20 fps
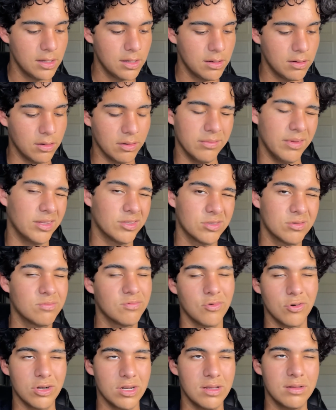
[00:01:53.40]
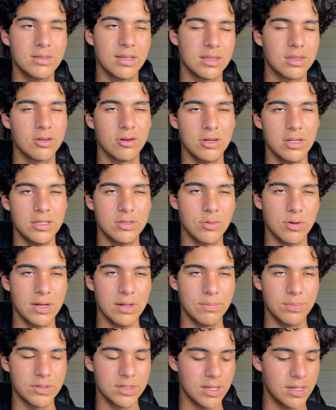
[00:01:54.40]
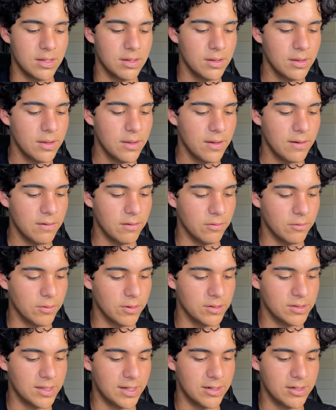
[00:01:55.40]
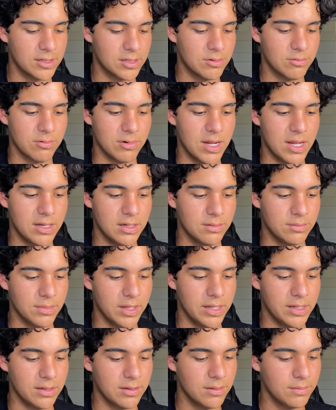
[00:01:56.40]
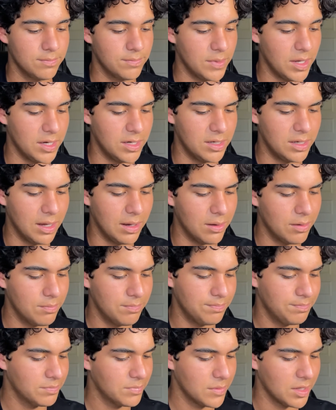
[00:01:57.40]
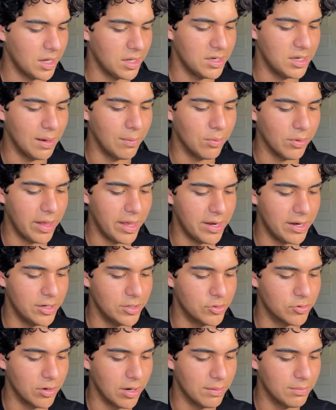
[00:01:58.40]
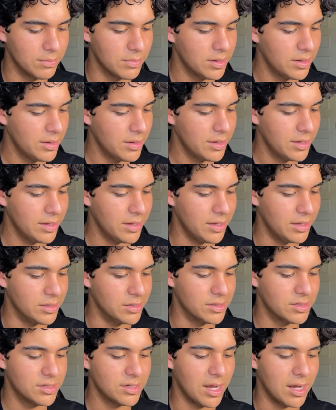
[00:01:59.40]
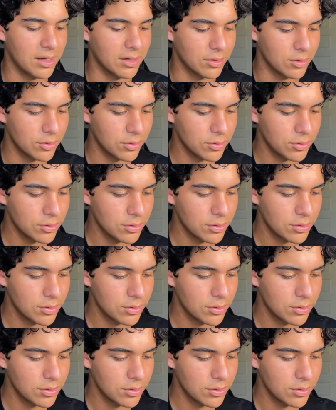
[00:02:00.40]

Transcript: Well, not 40, it's like 30, 20% of the words that are just random. Like a double-headed drum is changu.